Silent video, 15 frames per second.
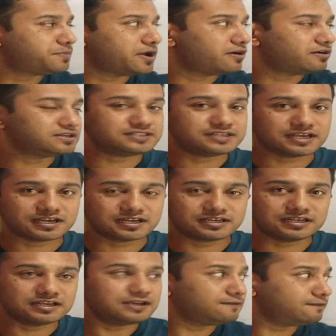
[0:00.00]
pair is
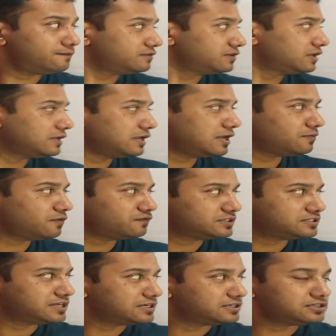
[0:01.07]
negative, the name of the
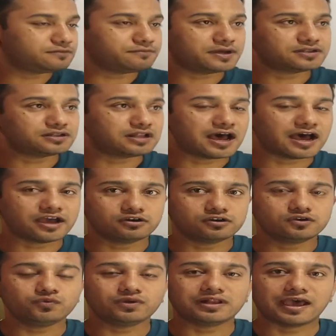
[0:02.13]
central metal
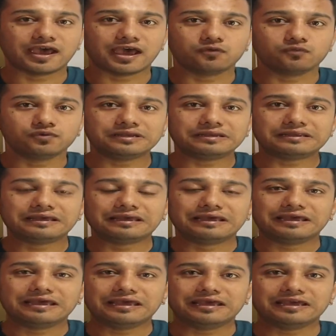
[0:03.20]
ion will end with
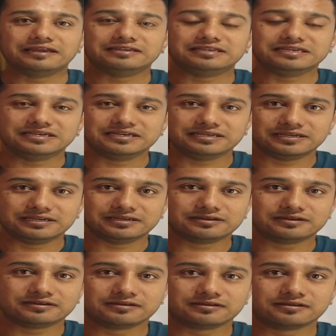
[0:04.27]
ATE.
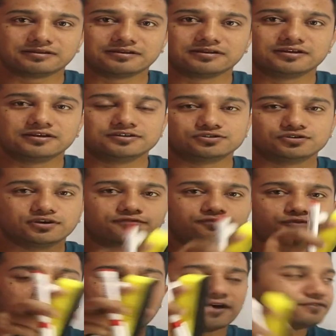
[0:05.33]
So if
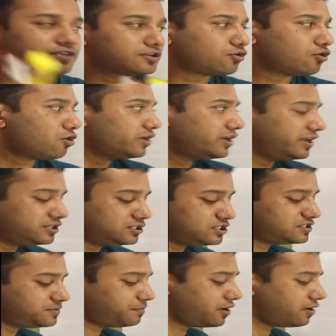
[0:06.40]
we have the coordination
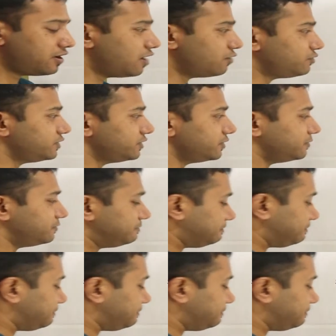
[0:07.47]
pair out here,